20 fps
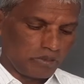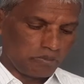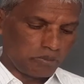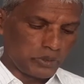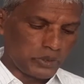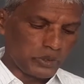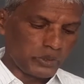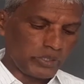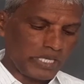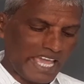
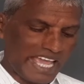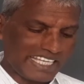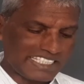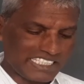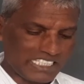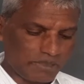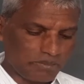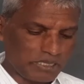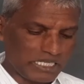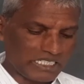Puru
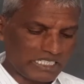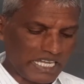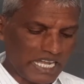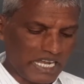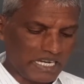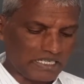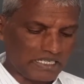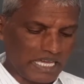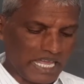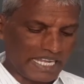accepted
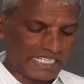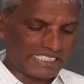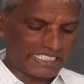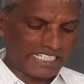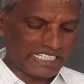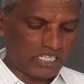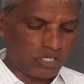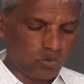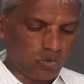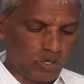that
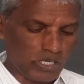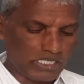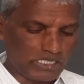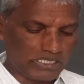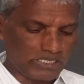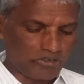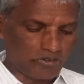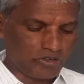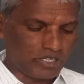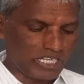Alexander
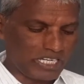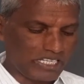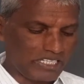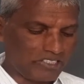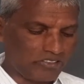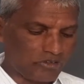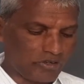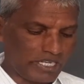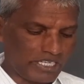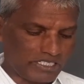was
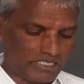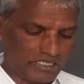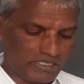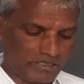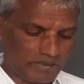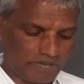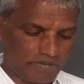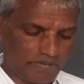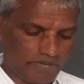really great.